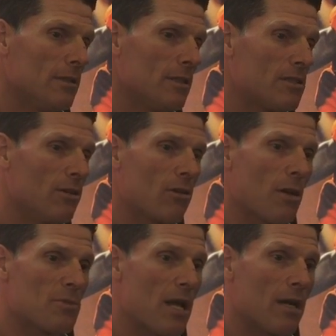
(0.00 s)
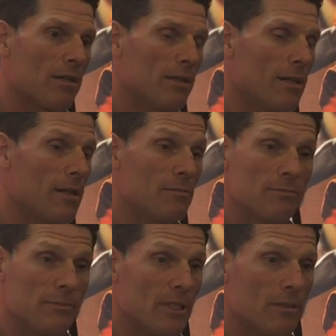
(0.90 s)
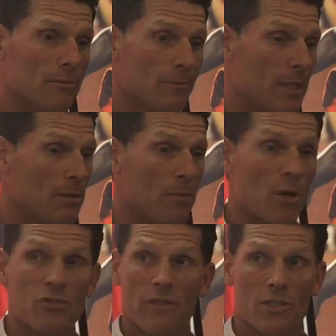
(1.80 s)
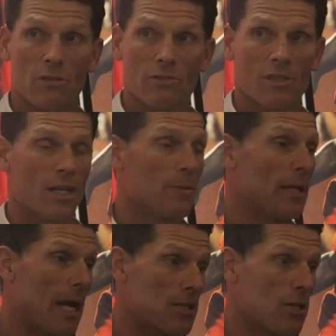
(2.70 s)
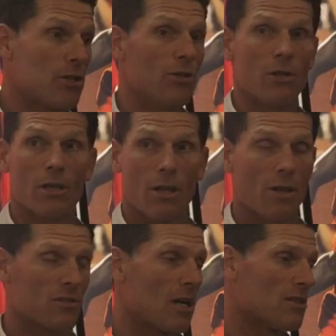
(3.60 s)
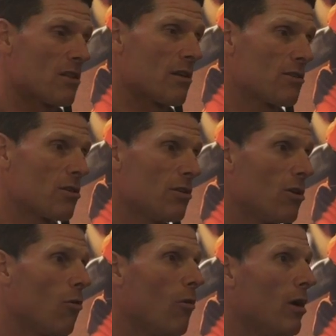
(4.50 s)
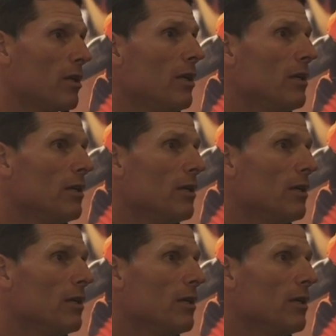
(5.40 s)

it still comes down to, again, you know, being the most physical team and executing and those kinds of things. So you don't want,